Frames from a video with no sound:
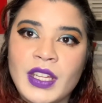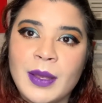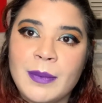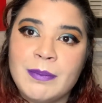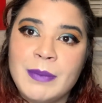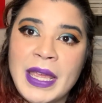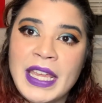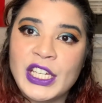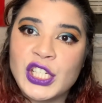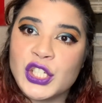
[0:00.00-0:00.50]

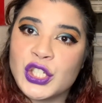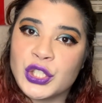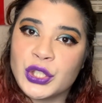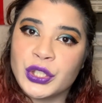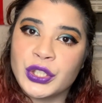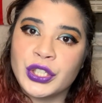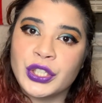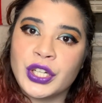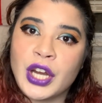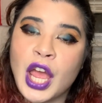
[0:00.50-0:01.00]
Make
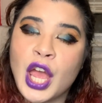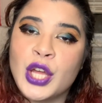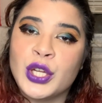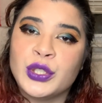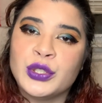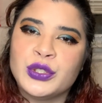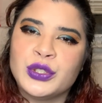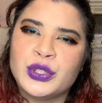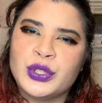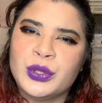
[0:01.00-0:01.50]
sure
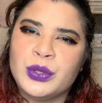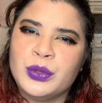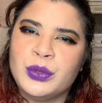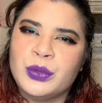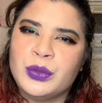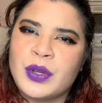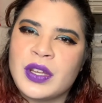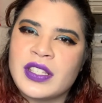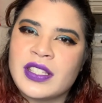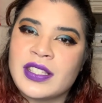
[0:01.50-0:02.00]

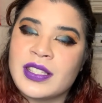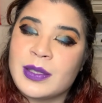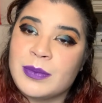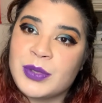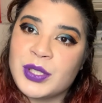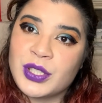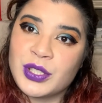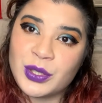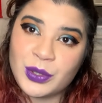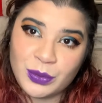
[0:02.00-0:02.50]
to
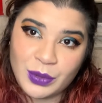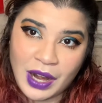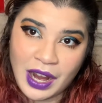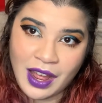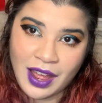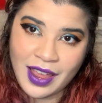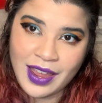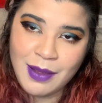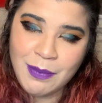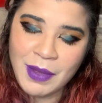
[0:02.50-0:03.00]

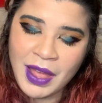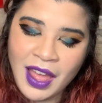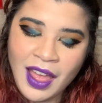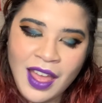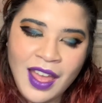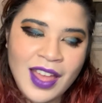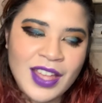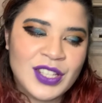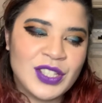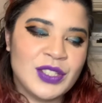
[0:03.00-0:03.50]
subscribe
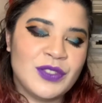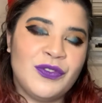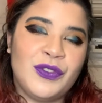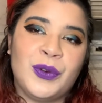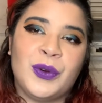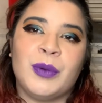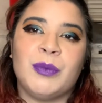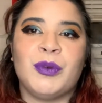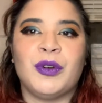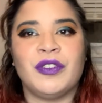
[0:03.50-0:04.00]

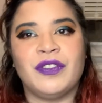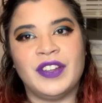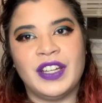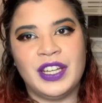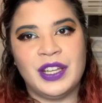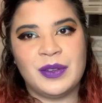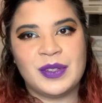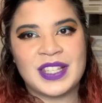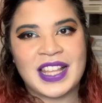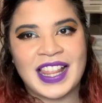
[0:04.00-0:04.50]
for more
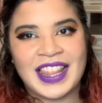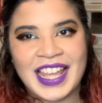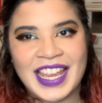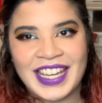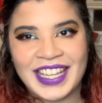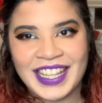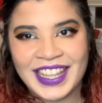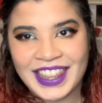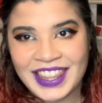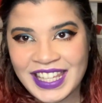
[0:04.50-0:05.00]
videos
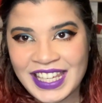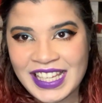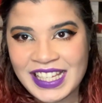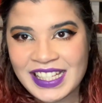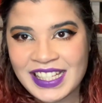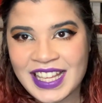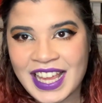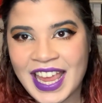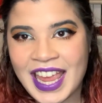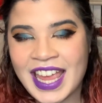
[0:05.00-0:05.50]
like
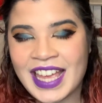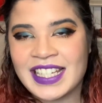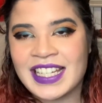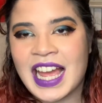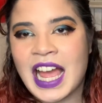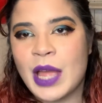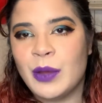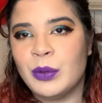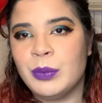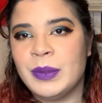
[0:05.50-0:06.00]
these, and
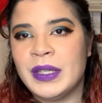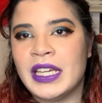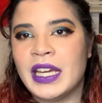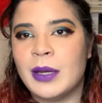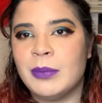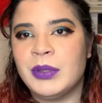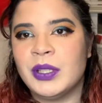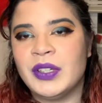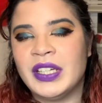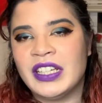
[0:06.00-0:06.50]
I will be
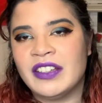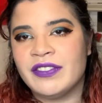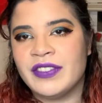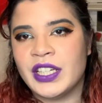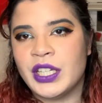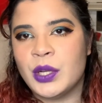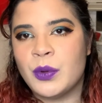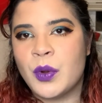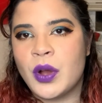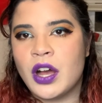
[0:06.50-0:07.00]
uploading a
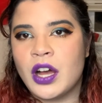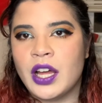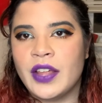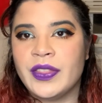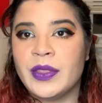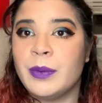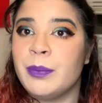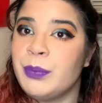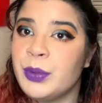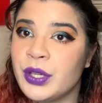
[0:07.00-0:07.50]
video
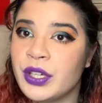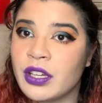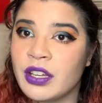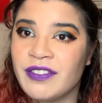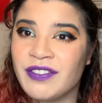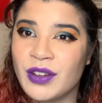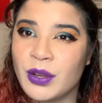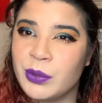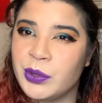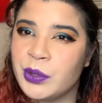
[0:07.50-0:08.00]
on the Book
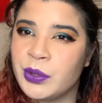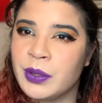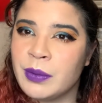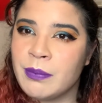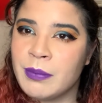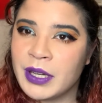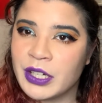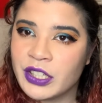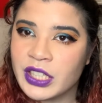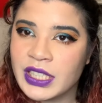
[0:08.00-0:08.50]
of Unknown
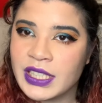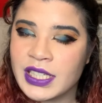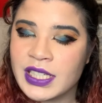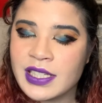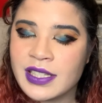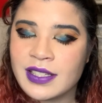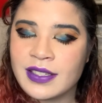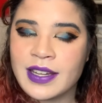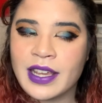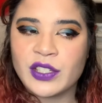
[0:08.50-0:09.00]

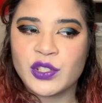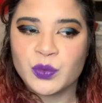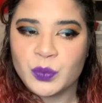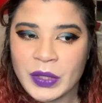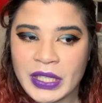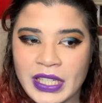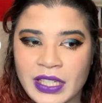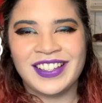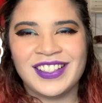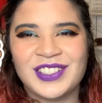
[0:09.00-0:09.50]
Americans next
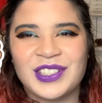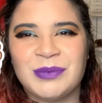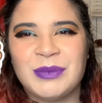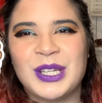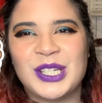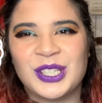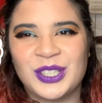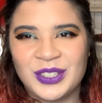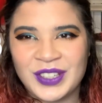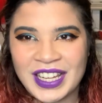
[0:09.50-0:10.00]
week, so
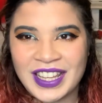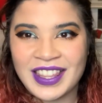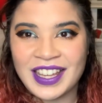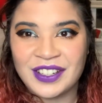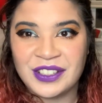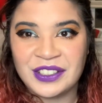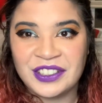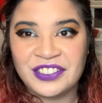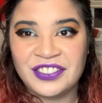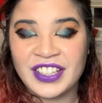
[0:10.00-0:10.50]
make sure you hit
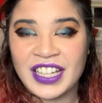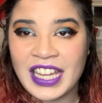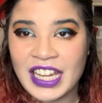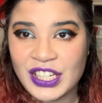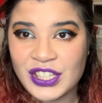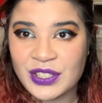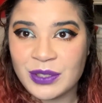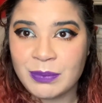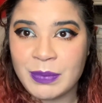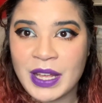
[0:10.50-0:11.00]
that
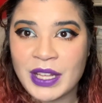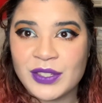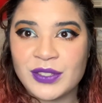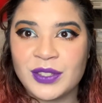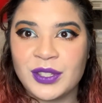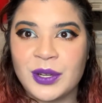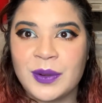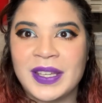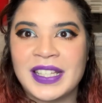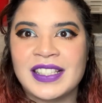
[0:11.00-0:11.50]
notification bell
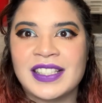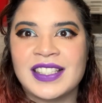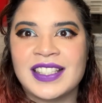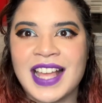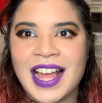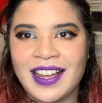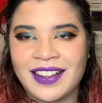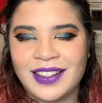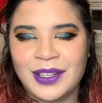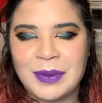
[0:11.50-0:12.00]
so you know
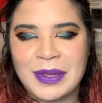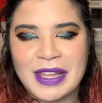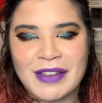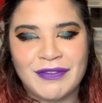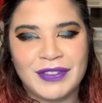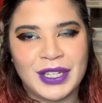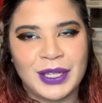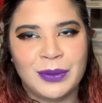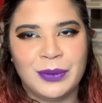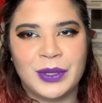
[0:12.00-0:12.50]
exactly when
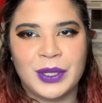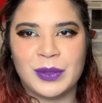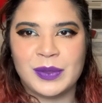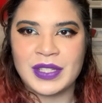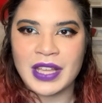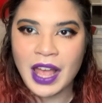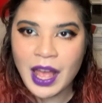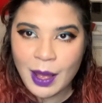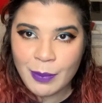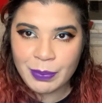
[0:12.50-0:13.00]
that video
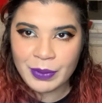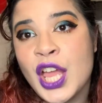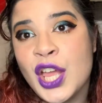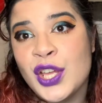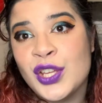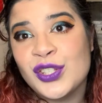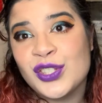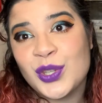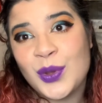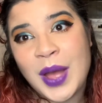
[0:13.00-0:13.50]
goes up.
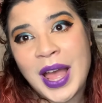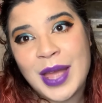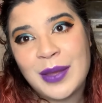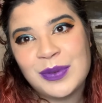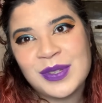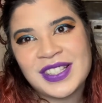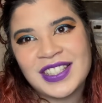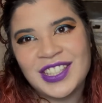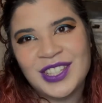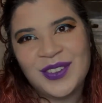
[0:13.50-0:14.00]
So I
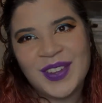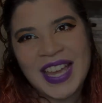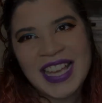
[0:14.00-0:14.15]
will see you